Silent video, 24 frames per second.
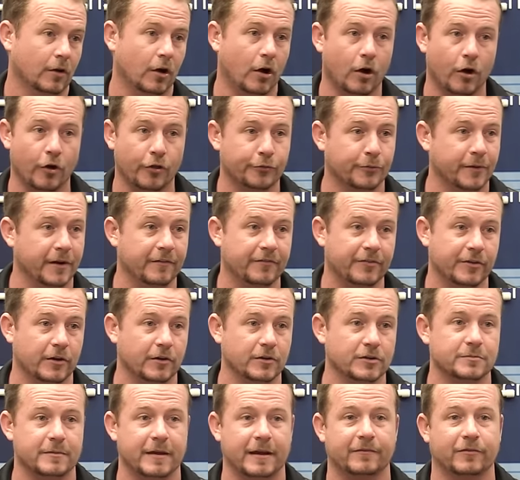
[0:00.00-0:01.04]
All three of
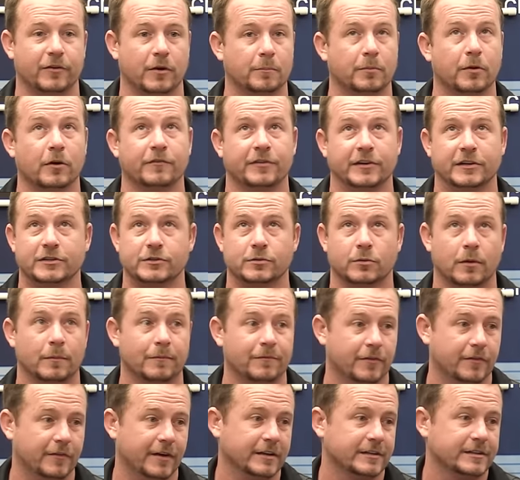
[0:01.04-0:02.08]
those make for a perfect storm
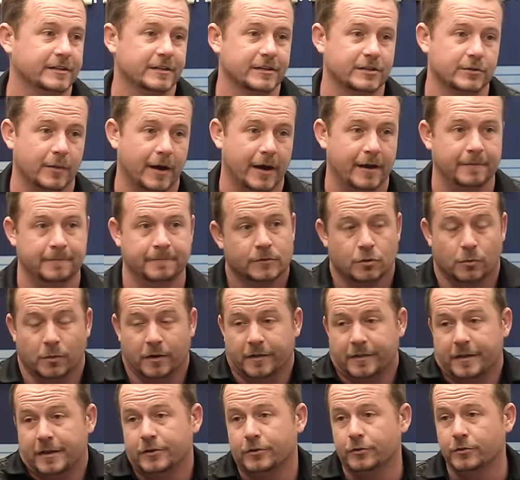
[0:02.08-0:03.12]
for vents to sweat. So what
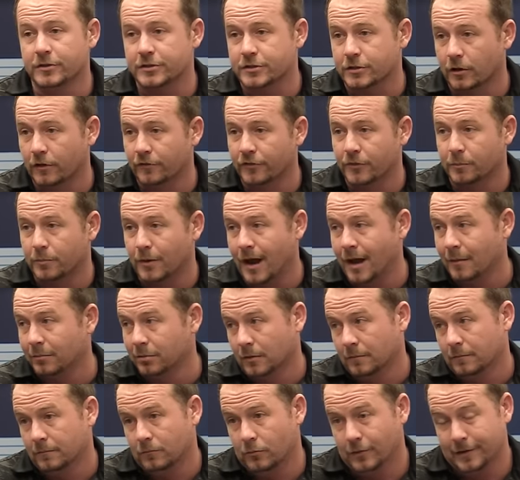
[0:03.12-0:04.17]
do they do to solve the
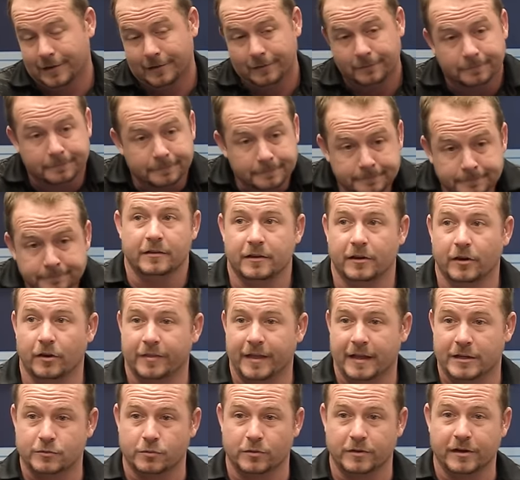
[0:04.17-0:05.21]
problem? Well, you know,
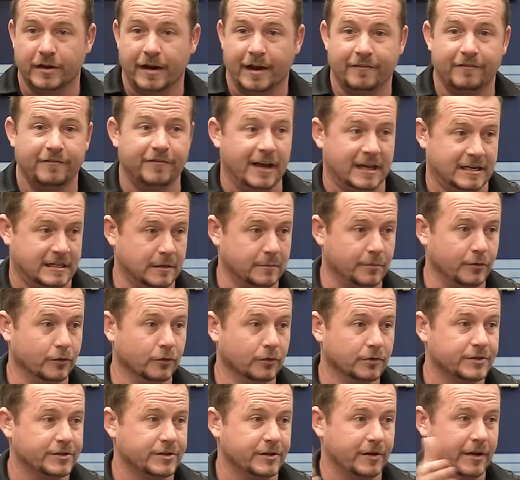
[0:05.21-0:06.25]
that's where you have
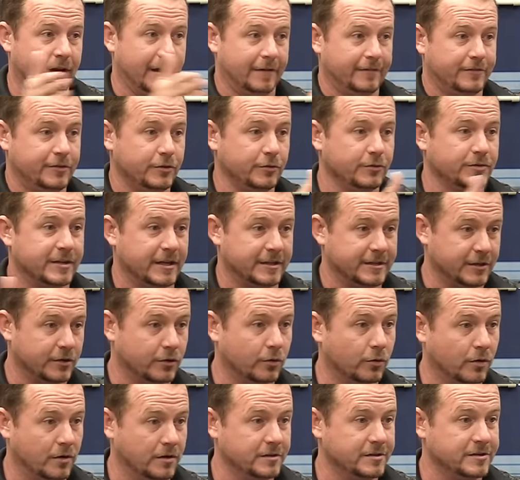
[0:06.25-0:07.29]
vestibules, so you have two sets of
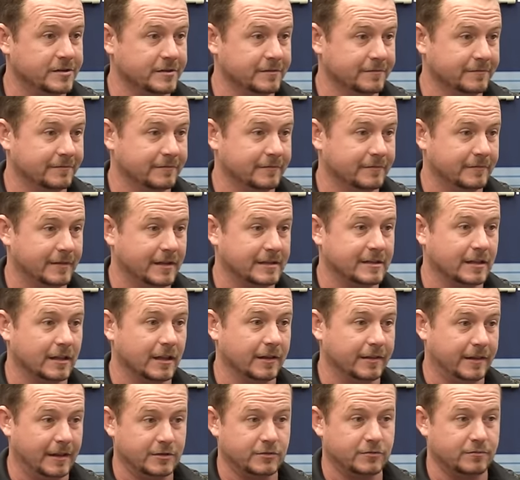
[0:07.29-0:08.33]
doors. That's a
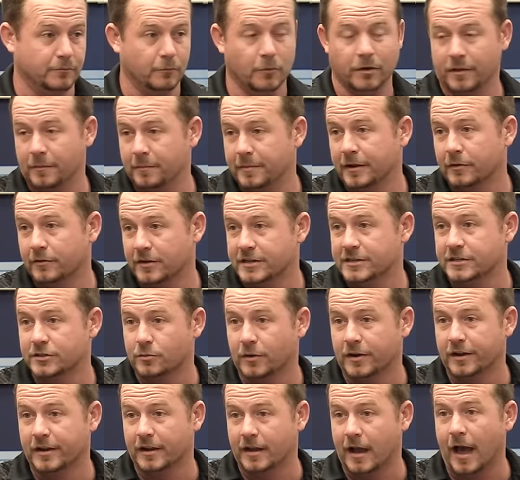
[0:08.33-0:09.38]
lot, that's one of the big reasons
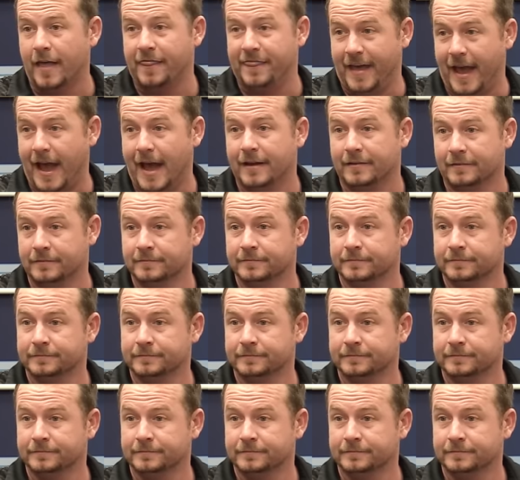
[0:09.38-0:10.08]
why you got that.